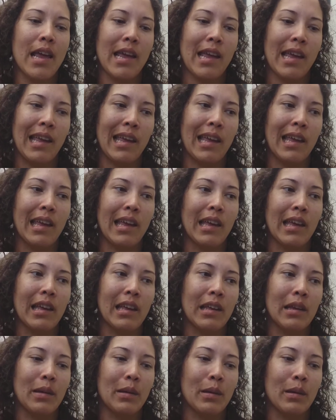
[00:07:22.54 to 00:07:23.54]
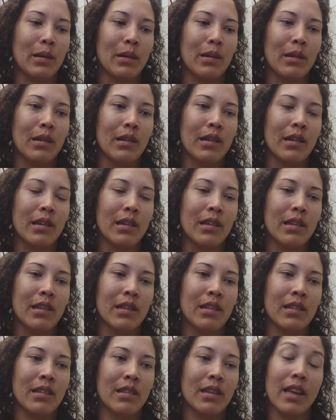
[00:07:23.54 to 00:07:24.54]
And
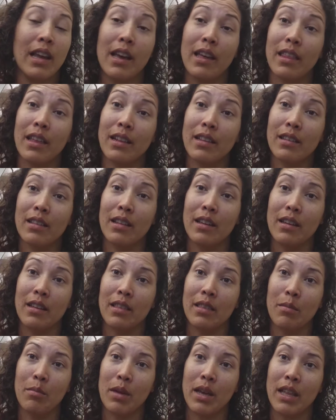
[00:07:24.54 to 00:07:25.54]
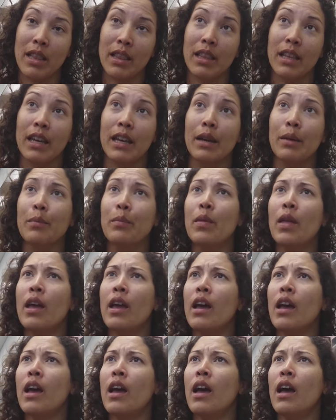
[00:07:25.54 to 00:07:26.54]
so yeah, that's like the main thing.
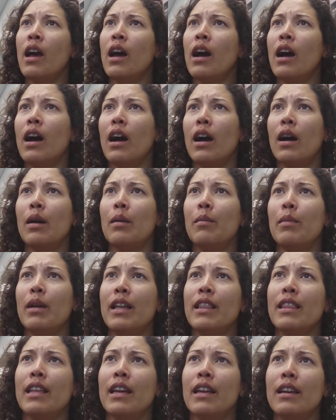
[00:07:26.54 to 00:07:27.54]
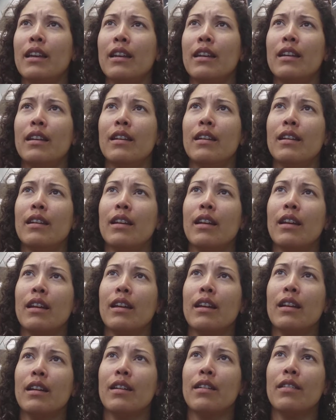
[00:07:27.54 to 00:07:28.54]
And then
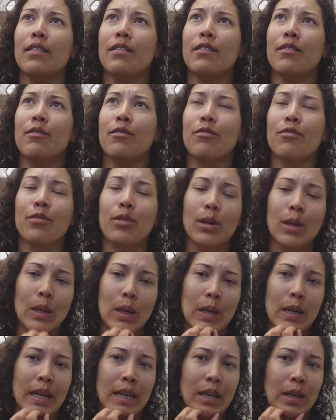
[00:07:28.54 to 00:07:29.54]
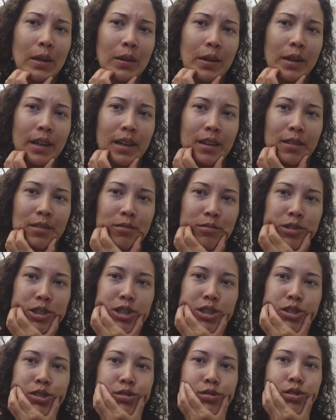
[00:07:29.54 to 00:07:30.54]
further into it,
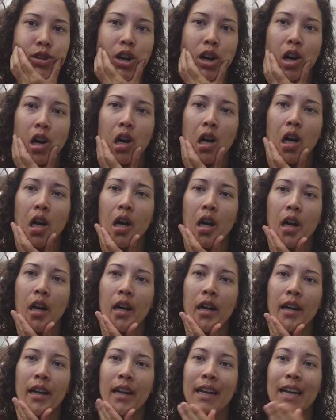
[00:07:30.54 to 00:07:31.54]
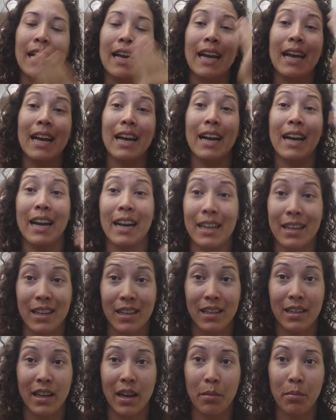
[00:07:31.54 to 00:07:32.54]
once you are at a
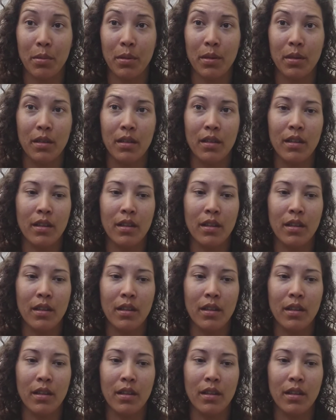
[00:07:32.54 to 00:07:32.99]
depth,